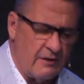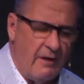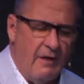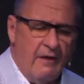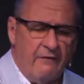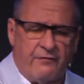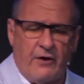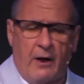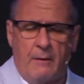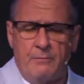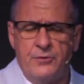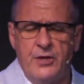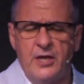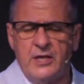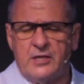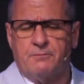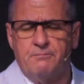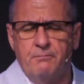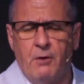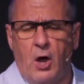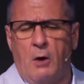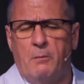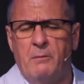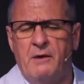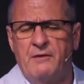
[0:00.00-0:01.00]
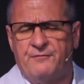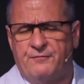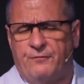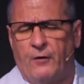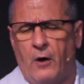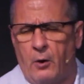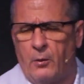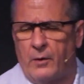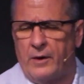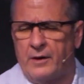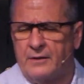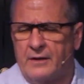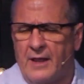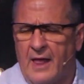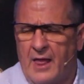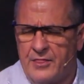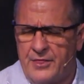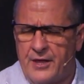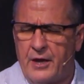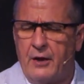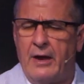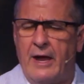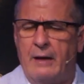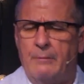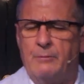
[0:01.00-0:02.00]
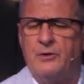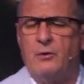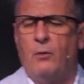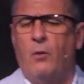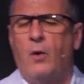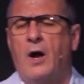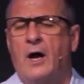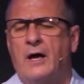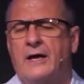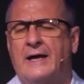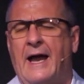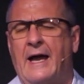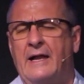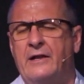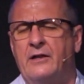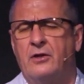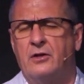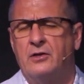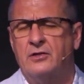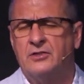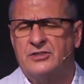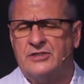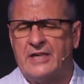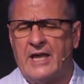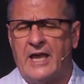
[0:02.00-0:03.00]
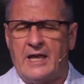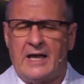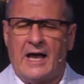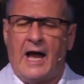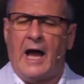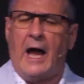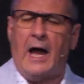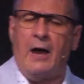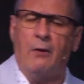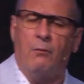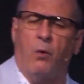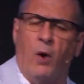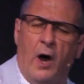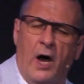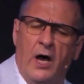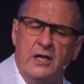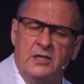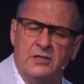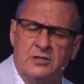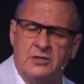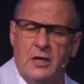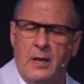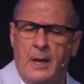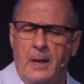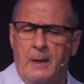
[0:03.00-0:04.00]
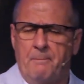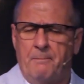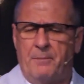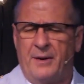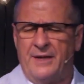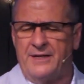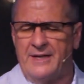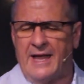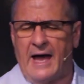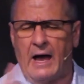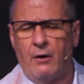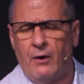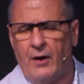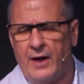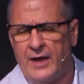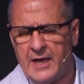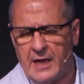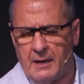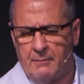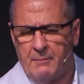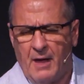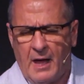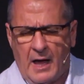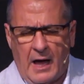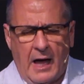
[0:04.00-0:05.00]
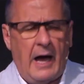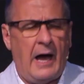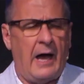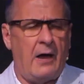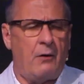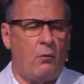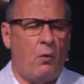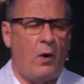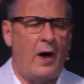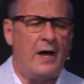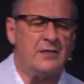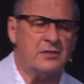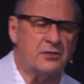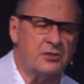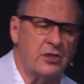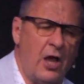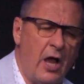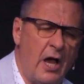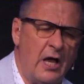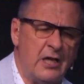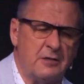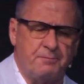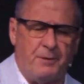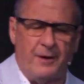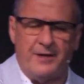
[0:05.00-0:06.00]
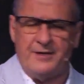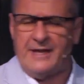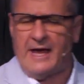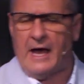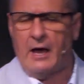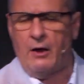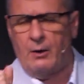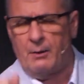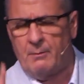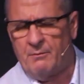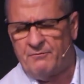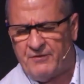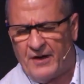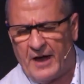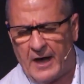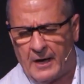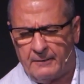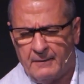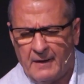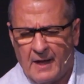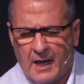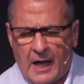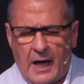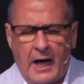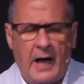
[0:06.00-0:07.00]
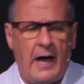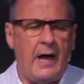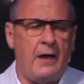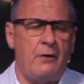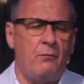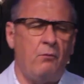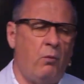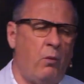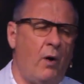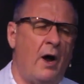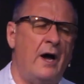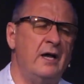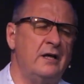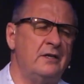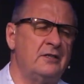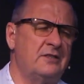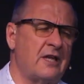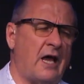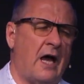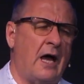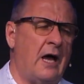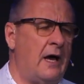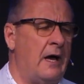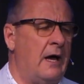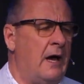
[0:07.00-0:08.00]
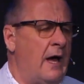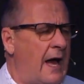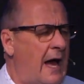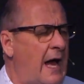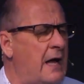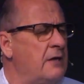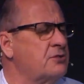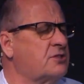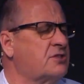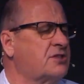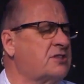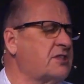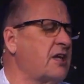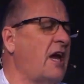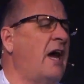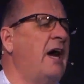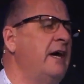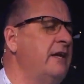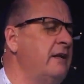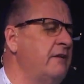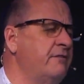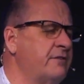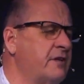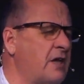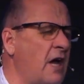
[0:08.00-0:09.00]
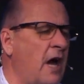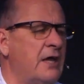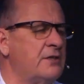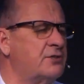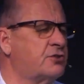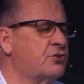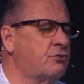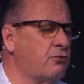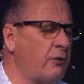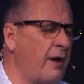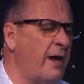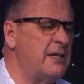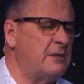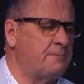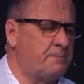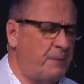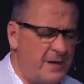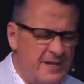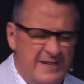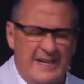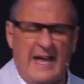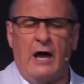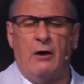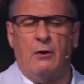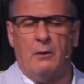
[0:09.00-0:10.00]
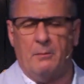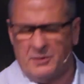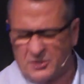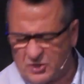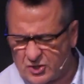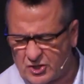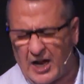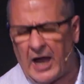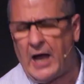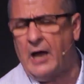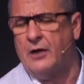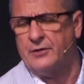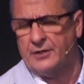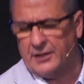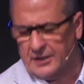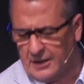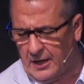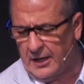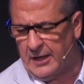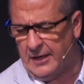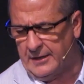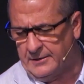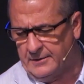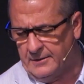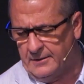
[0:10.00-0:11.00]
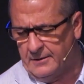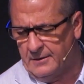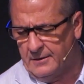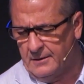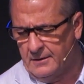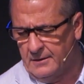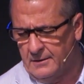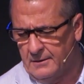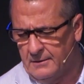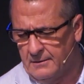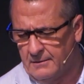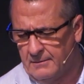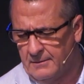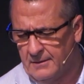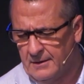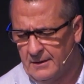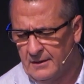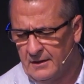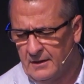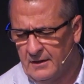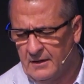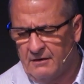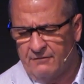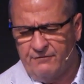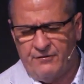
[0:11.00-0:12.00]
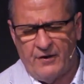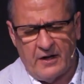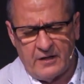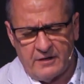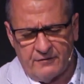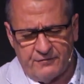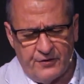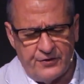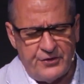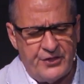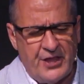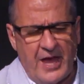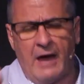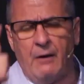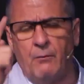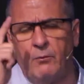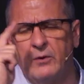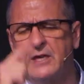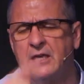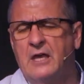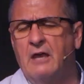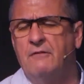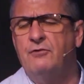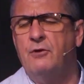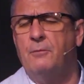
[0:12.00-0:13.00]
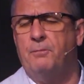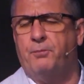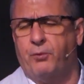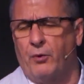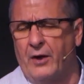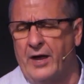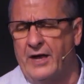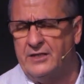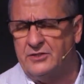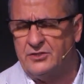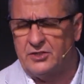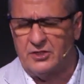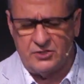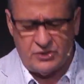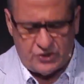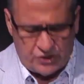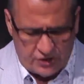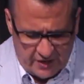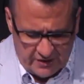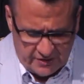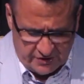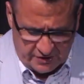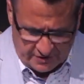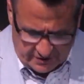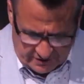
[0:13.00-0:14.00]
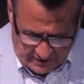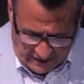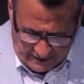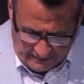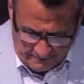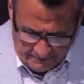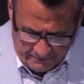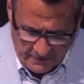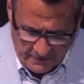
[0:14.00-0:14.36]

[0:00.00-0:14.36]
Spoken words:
From this moment forward, they're able to walk out of here saying, I was, but now I am. I was lost, but now I'm found. I was outside of God's grace, but now I'm a child of God. And, Father, for that we give you praise in Jesus' name.